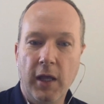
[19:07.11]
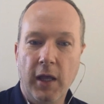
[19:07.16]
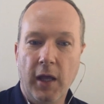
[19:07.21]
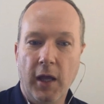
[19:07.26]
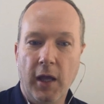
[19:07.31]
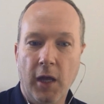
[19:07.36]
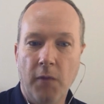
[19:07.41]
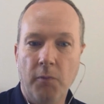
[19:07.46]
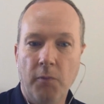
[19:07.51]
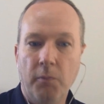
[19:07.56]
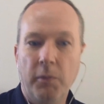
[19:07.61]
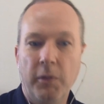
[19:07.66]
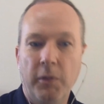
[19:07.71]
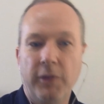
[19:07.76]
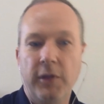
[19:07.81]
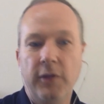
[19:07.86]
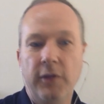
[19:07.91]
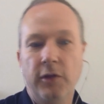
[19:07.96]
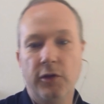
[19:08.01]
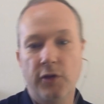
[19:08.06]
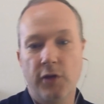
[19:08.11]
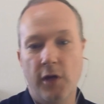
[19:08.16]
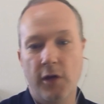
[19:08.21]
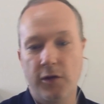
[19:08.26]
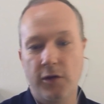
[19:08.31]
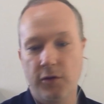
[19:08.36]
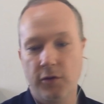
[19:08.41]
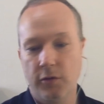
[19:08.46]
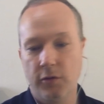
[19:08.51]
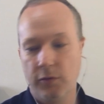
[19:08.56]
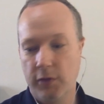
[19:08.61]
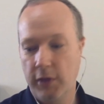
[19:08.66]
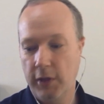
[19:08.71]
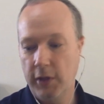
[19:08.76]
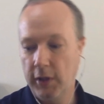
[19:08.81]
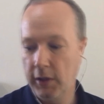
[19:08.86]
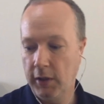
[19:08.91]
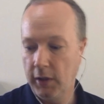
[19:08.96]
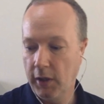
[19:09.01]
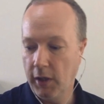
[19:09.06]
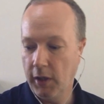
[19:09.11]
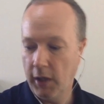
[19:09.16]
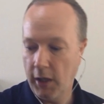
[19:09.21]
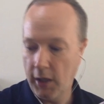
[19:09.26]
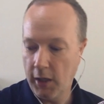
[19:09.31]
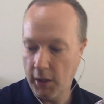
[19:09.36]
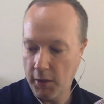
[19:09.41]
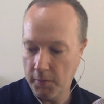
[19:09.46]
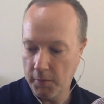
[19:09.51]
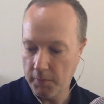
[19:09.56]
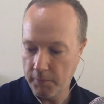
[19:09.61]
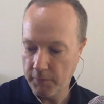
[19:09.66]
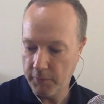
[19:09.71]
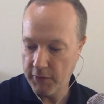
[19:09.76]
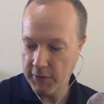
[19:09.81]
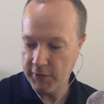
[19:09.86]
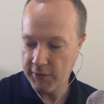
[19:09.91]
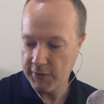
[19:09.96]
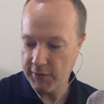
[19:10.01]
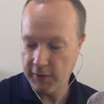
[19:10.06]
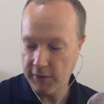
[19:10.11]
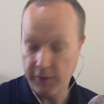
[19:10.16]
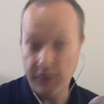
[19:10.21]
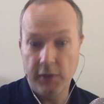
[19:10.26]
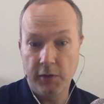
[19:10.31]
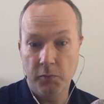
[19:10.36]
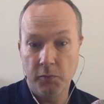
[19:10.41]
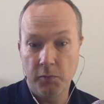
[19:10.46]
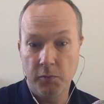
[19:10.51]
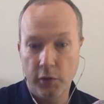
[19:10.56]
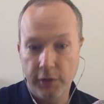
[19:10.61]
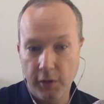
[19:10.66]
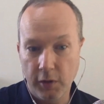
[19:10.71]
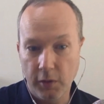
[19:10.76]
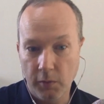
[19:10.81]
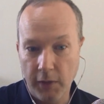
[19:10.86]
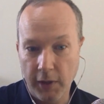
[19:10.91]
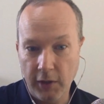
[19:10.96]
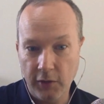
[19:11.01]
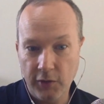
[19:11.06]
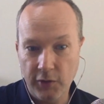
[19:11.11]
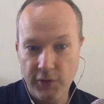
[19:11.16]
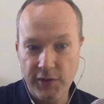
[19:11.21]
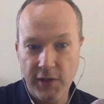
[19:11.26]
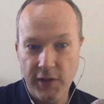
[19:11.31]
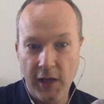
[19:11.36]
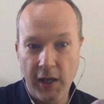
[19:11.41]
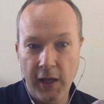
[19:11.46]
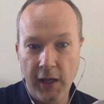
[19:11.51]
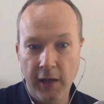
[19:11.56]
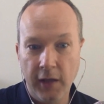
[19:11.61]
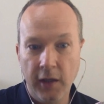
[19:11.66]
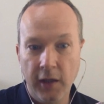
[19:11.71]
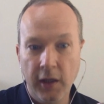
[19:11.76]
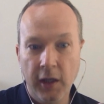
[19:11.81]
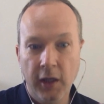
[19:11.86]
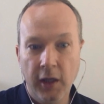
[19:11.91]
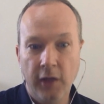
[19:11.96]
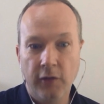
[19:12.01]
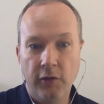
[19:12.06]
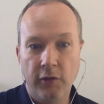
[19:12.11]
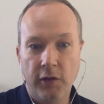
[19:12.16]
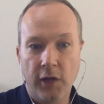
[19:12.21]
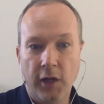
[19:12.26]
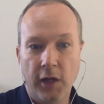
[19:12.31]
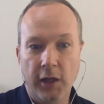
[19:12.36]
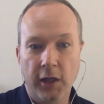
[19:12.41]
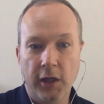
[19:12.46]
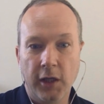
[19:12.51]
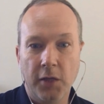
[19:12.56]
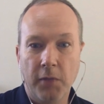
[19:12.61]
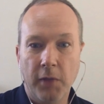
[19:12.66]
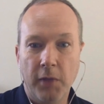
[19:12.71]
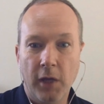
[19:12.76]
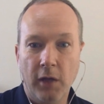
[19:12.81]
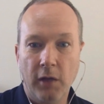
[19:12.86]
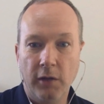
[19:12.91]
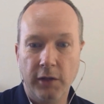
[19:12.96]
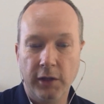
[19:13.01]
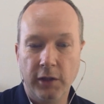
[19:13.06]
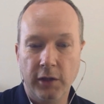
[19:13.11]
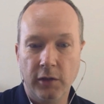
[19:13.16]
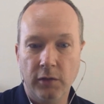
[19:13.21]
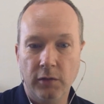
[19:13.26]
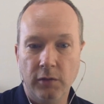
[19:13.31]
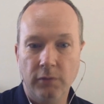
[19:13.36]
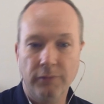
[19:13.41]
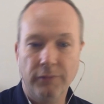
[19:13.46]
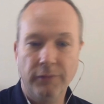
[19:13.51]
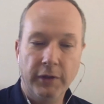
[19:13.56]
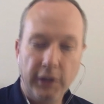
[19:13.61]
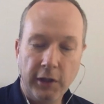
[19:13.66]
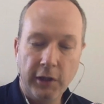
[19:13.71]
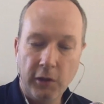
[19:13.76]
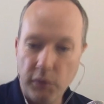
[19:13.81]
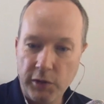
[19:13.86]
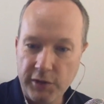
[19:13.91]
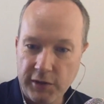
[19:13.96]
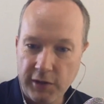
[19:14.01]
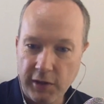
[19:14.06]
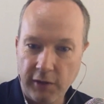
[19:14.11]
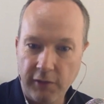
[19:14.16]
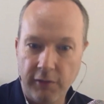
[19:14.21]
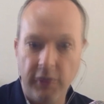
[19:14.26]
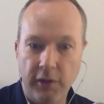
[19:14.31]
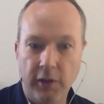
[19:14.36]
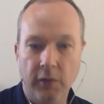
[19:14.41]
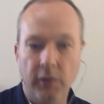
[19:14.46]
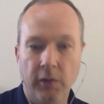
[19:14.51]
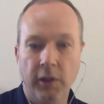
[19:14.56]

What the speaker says: But then there's also the more theoretical side. They're talking about linguistic theory